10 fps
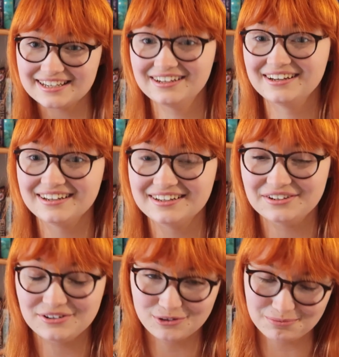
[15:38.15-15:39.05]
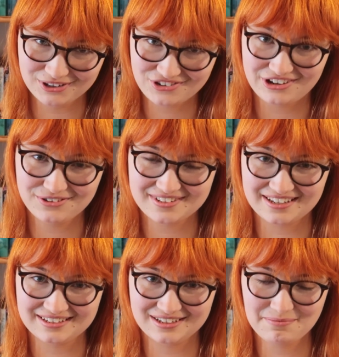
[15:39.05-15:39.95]
our new bookshelf
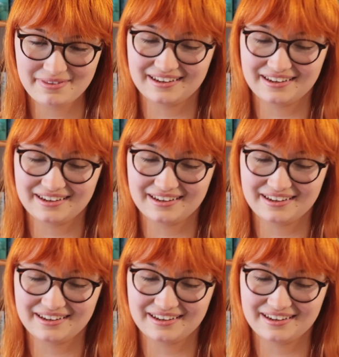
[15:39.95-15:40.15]
setup.